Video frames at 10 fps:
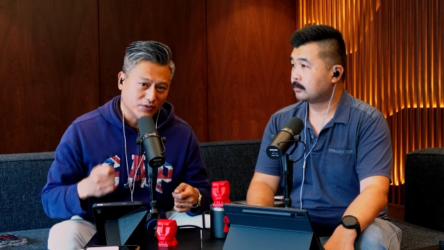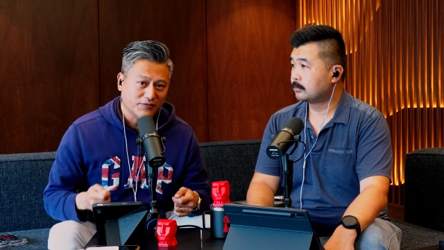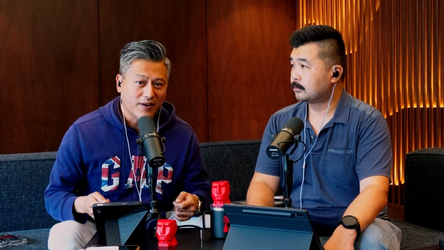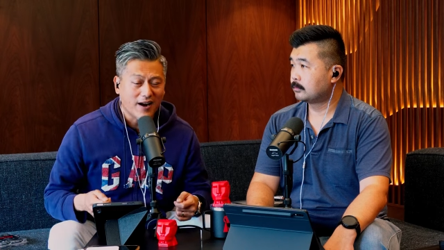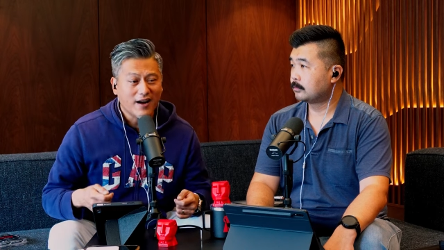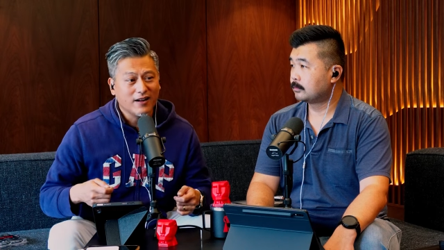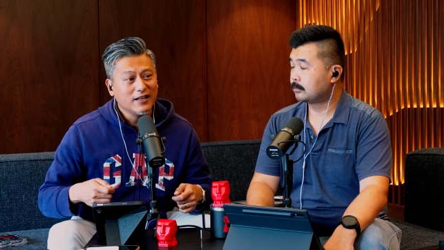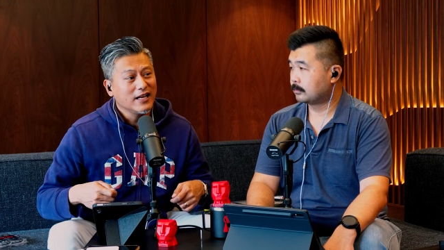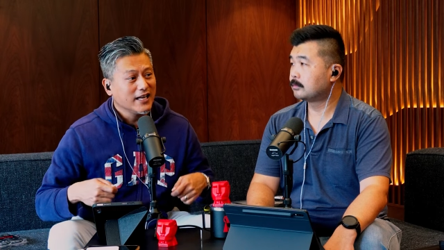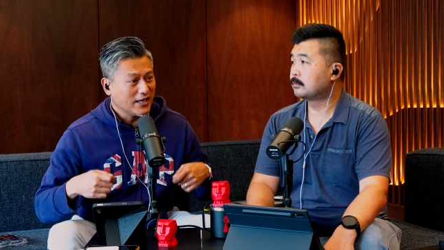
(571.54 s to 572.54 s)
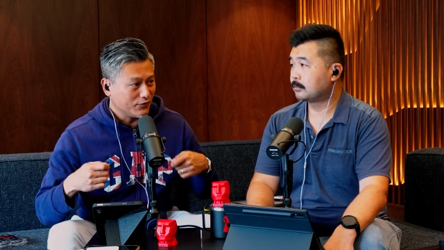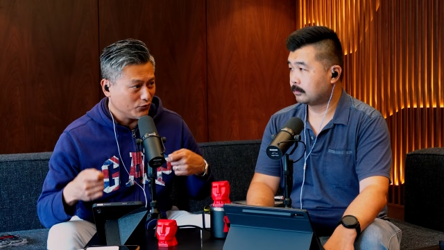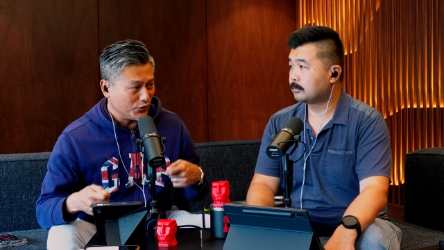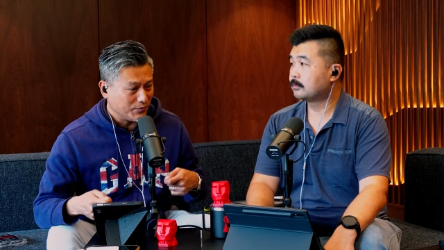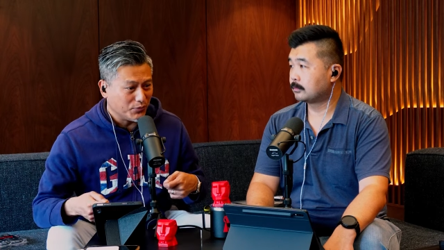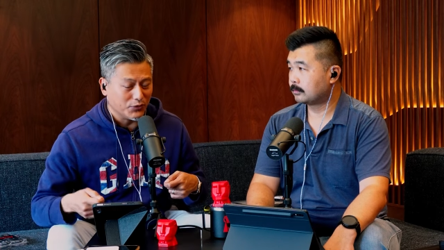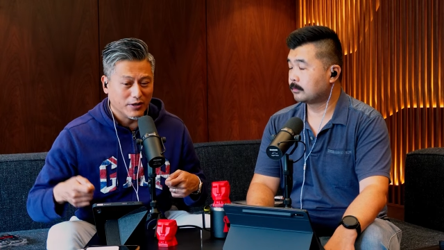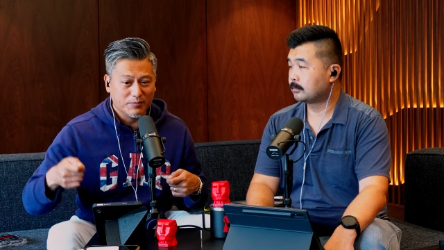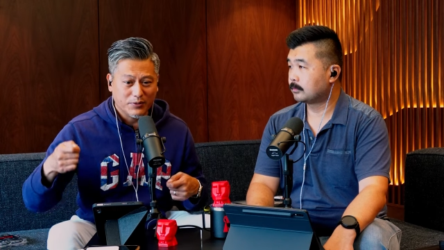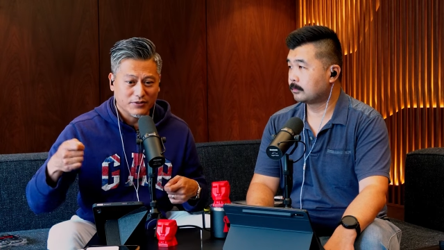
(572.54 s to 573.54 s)
Speaker 1: the file, you have to reboot
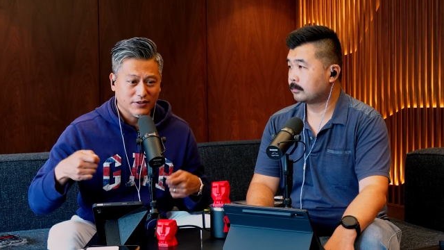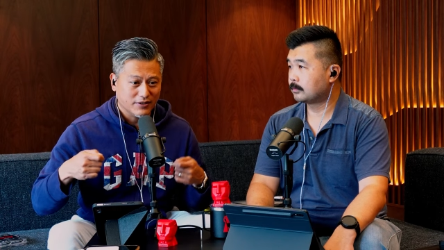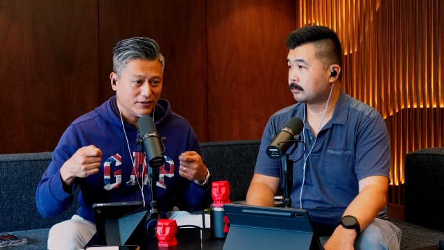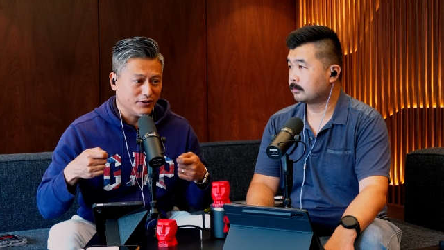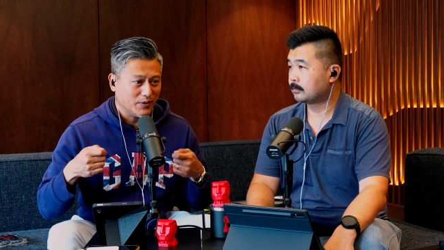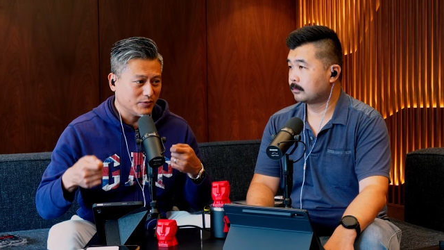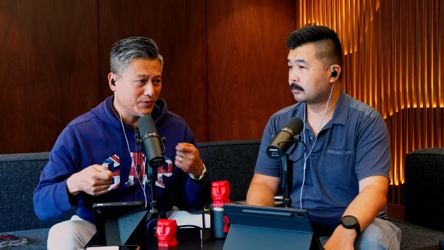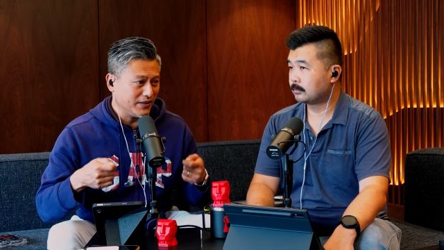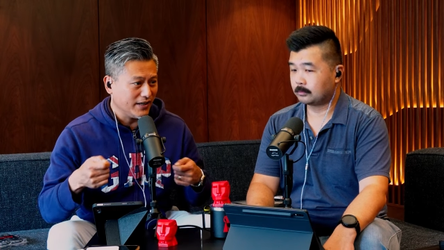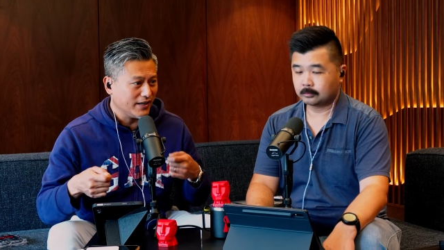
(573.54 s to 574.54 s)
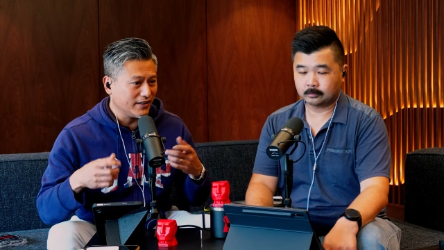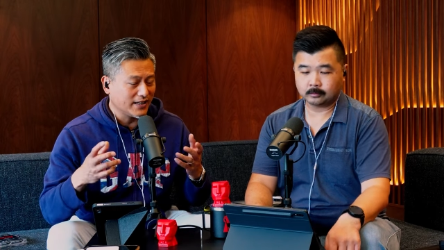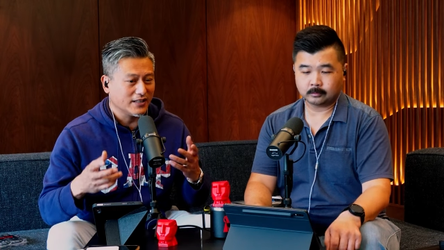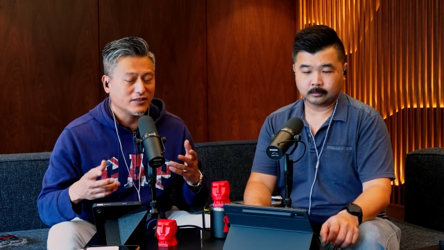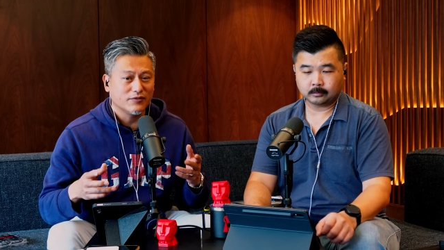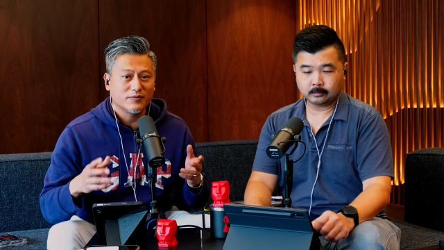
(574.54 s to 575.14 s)
it, put the USB in, that kind of stuff.